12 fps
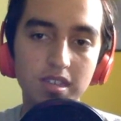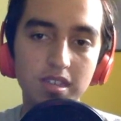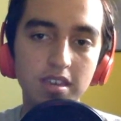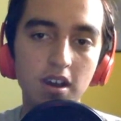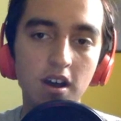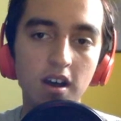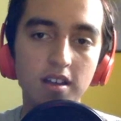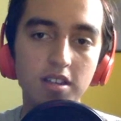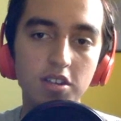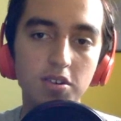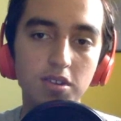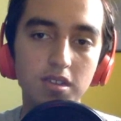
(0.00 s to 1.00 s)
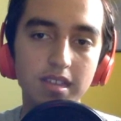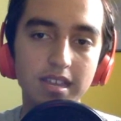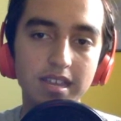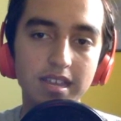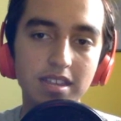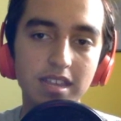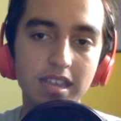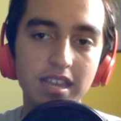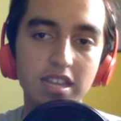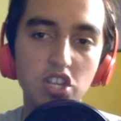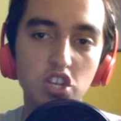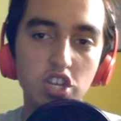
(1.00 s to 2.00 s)
The Oscars, ladies
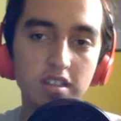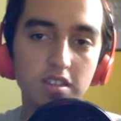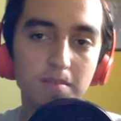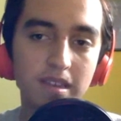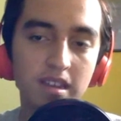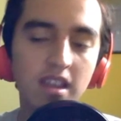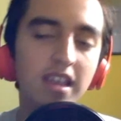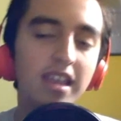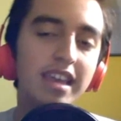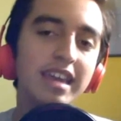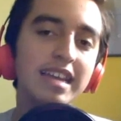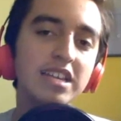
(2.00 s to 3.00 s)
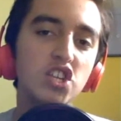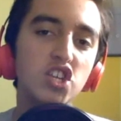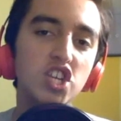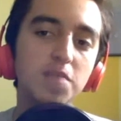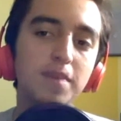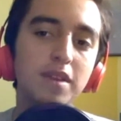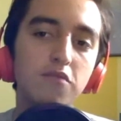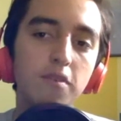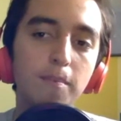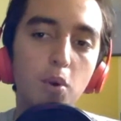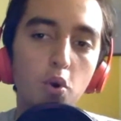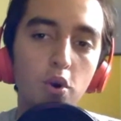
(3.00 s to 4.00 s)
and gentlemen. It has just been
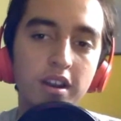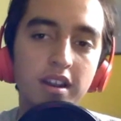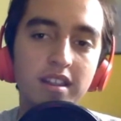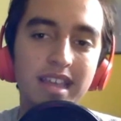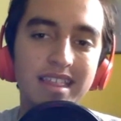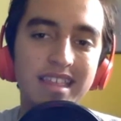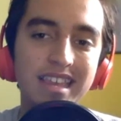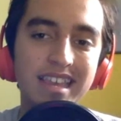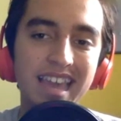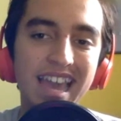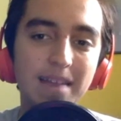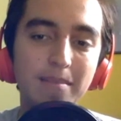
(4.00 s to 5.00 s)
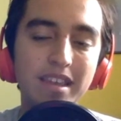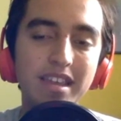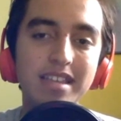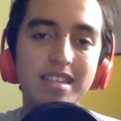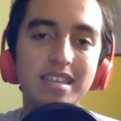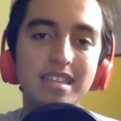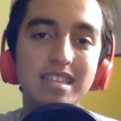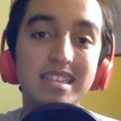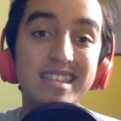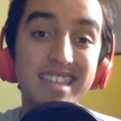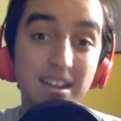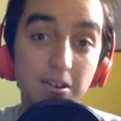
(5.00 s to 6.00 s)
reported that the Academy is
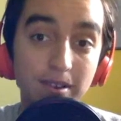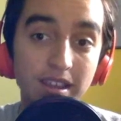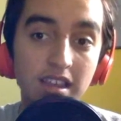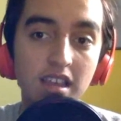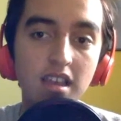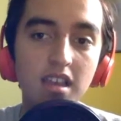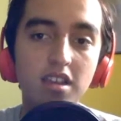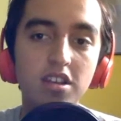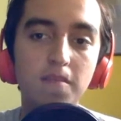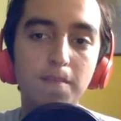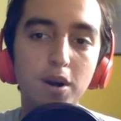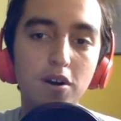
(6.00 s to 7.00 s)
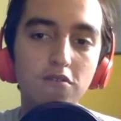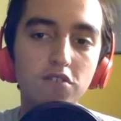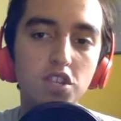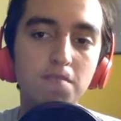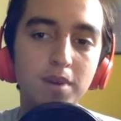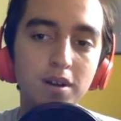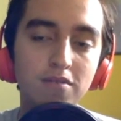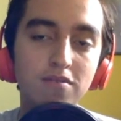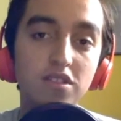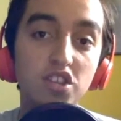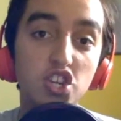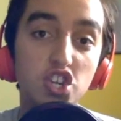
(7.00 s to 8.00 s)
considering to
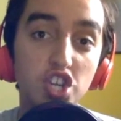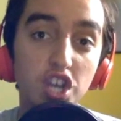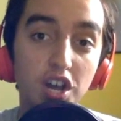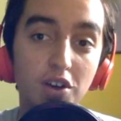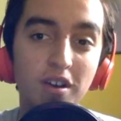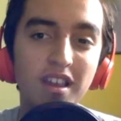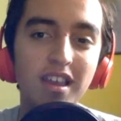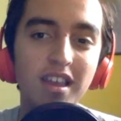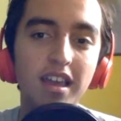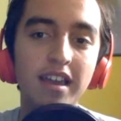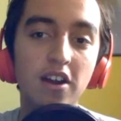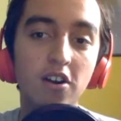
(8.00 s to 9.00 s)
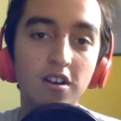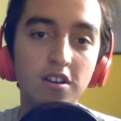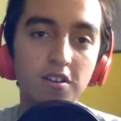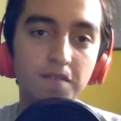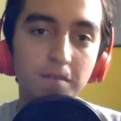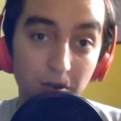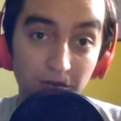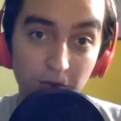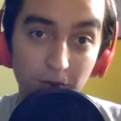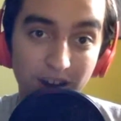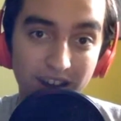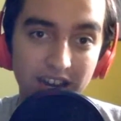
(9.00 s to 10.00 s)
postpone the show. An article from
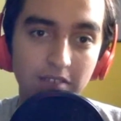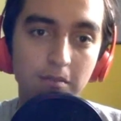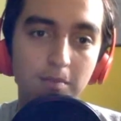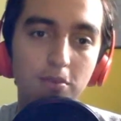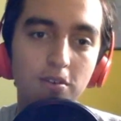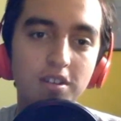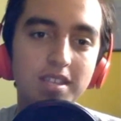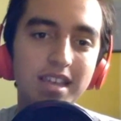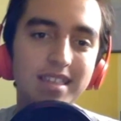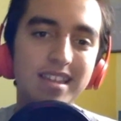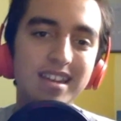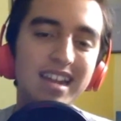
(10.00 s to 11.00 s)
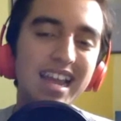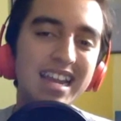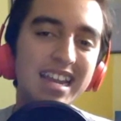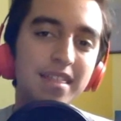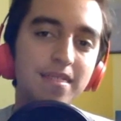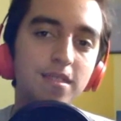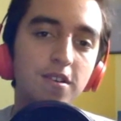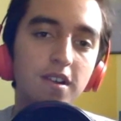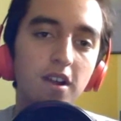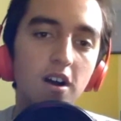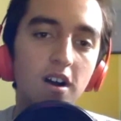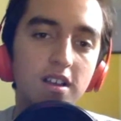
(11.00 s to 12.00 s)
Variety reports that the 93rd
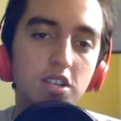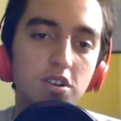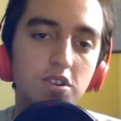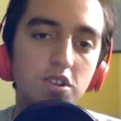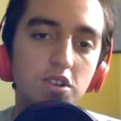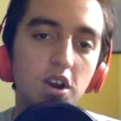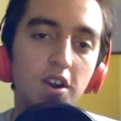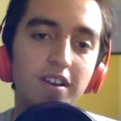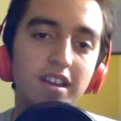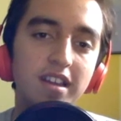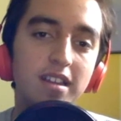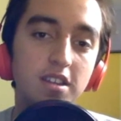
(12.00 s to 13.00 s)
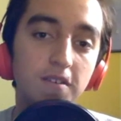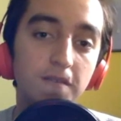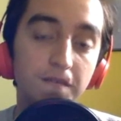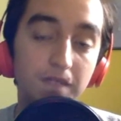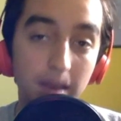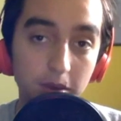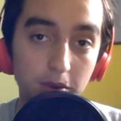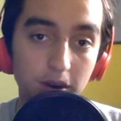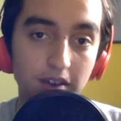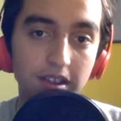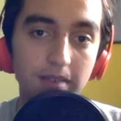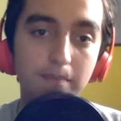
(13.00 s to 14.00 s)
Oscars aren't until
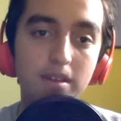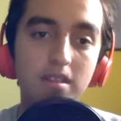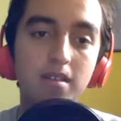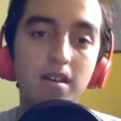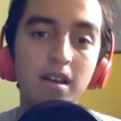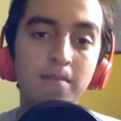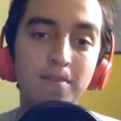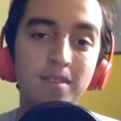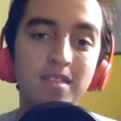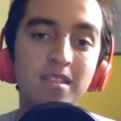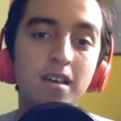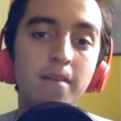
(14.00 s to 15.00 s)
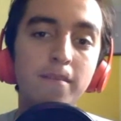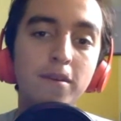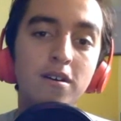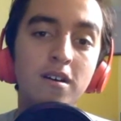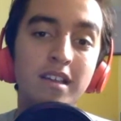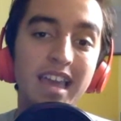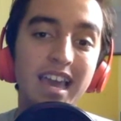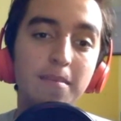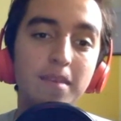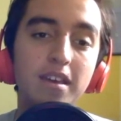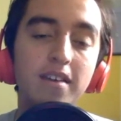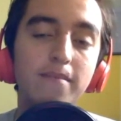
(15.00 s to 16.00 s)
February, but the
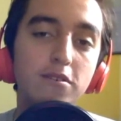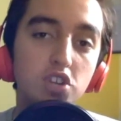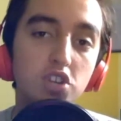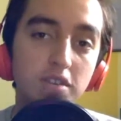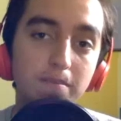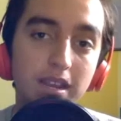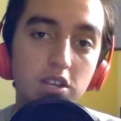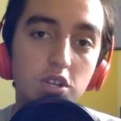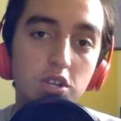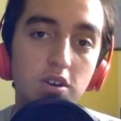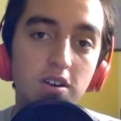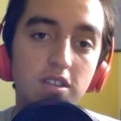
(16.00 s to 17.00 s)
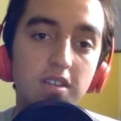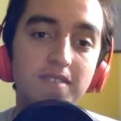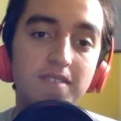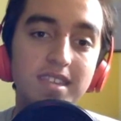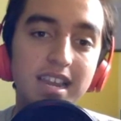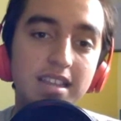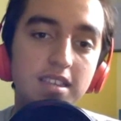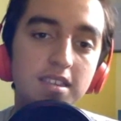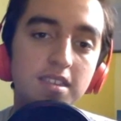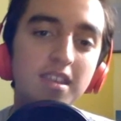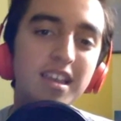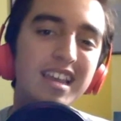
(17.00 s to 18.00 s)
Academy of Motion Pictures Arts of
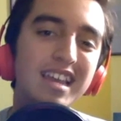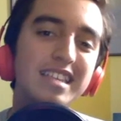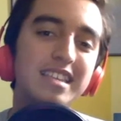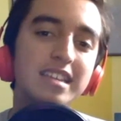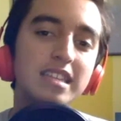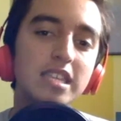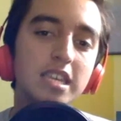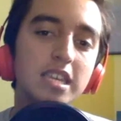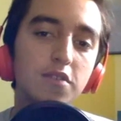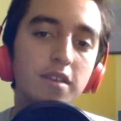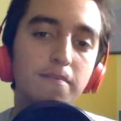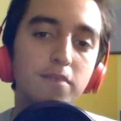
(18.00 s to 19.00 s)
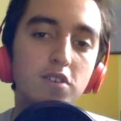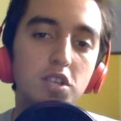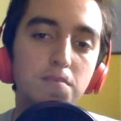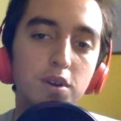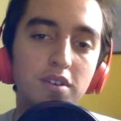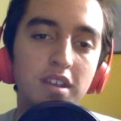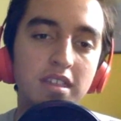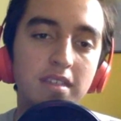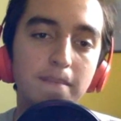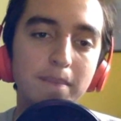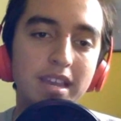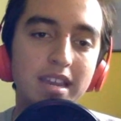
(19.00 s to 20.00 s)
Sciences is considering postponing the
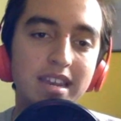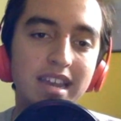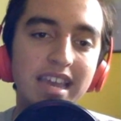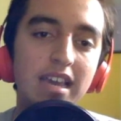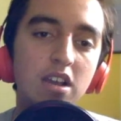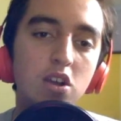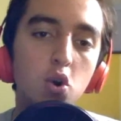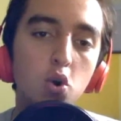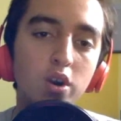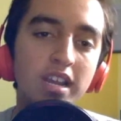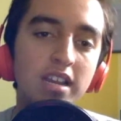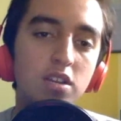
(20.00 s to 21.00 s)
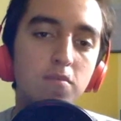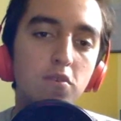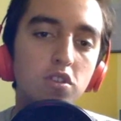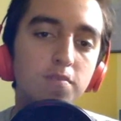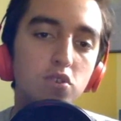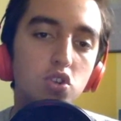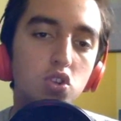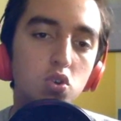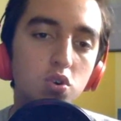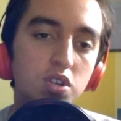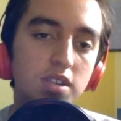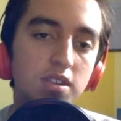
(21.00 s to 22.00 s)
big night, according to multiple
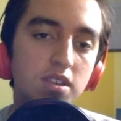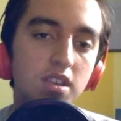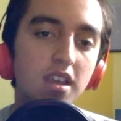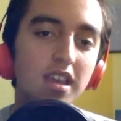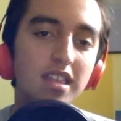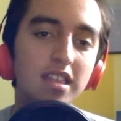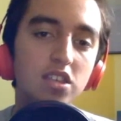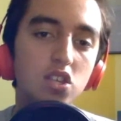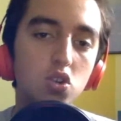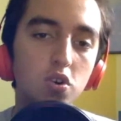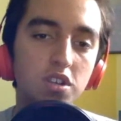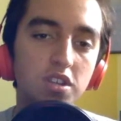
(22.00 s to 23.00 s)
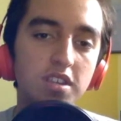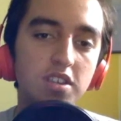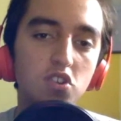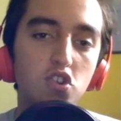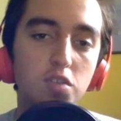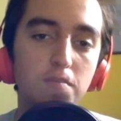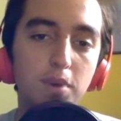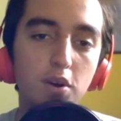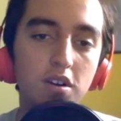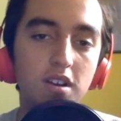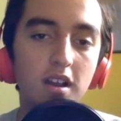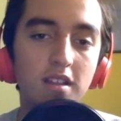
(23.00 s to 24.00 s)
sources. The sources who
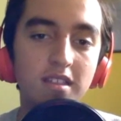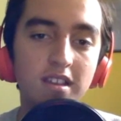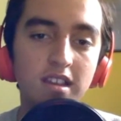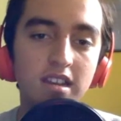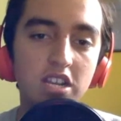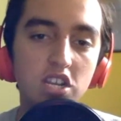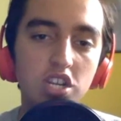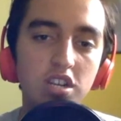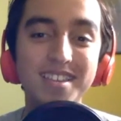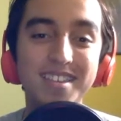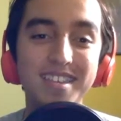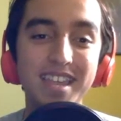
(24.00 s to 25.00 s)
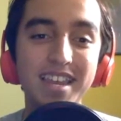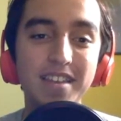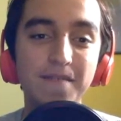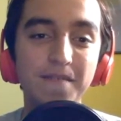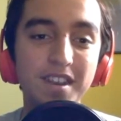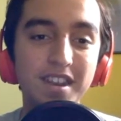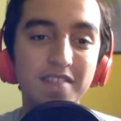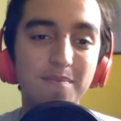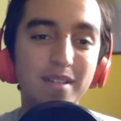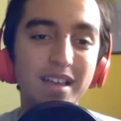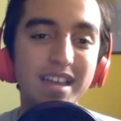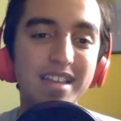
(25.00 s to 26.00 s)
spoke on the condition say definitive
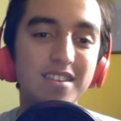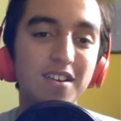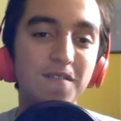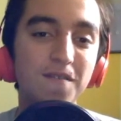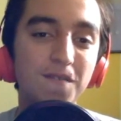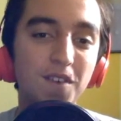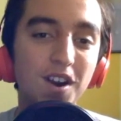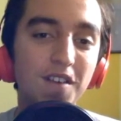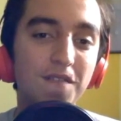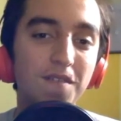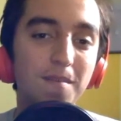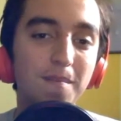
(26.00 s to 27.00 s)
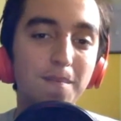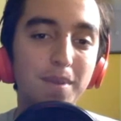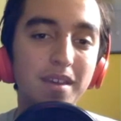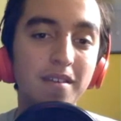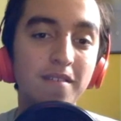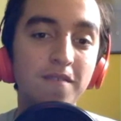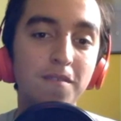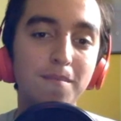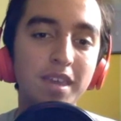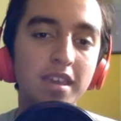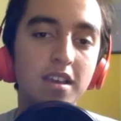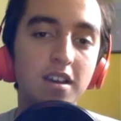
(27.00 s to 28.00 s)
plans are far from
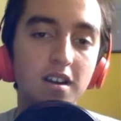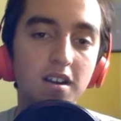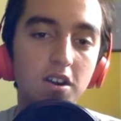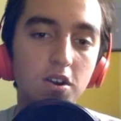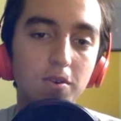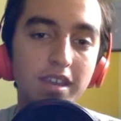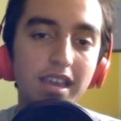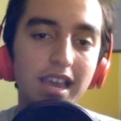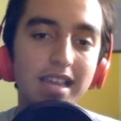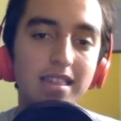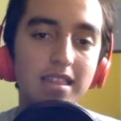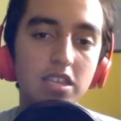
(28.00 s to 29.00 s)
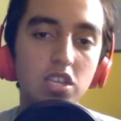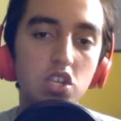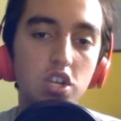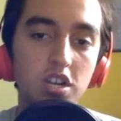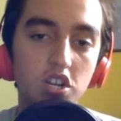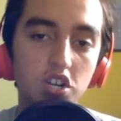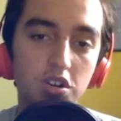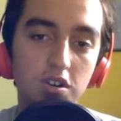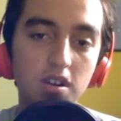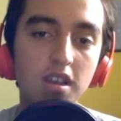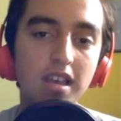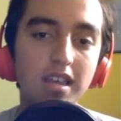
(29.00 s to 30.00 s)
being concrete at this juncture.
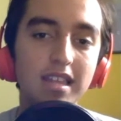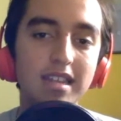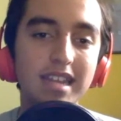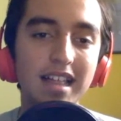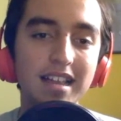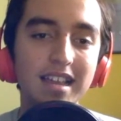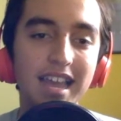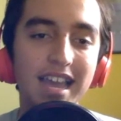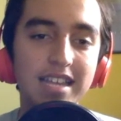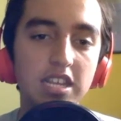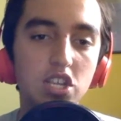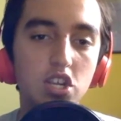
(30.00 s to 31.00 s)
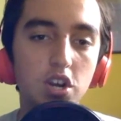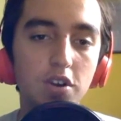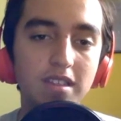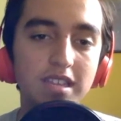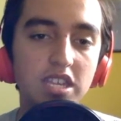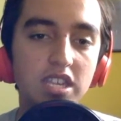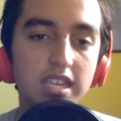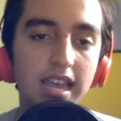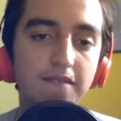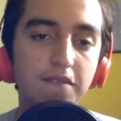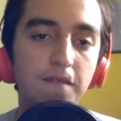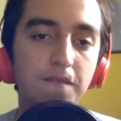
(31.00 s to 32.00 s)
The telecast is currently
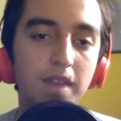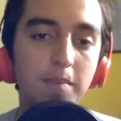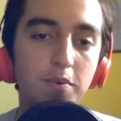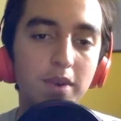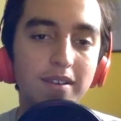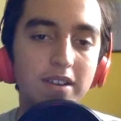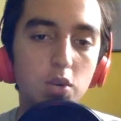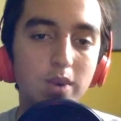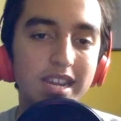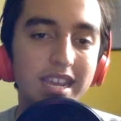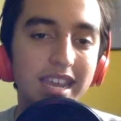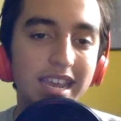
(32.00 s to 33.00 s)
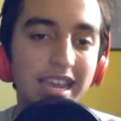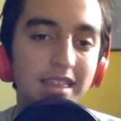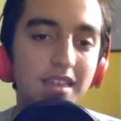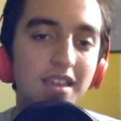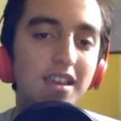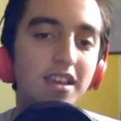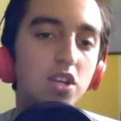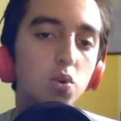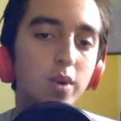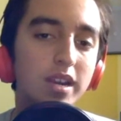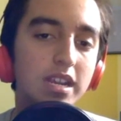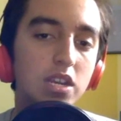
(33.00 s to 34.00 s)
set for February 28th
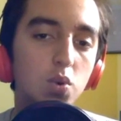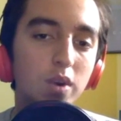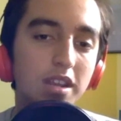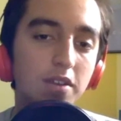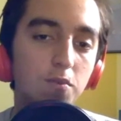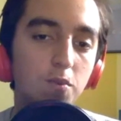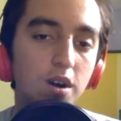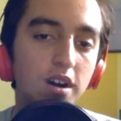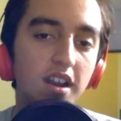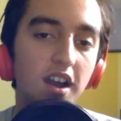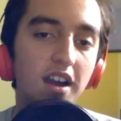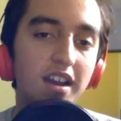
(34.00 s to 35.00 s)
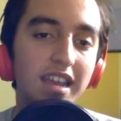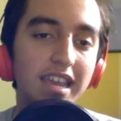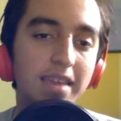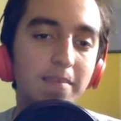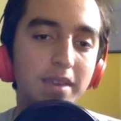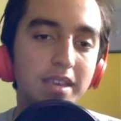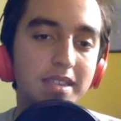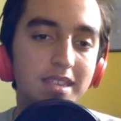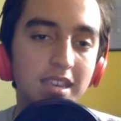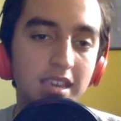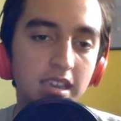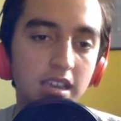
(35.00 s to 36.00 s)
2021 on
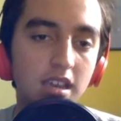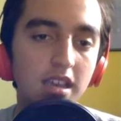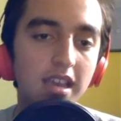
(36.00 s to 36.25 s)
ABC.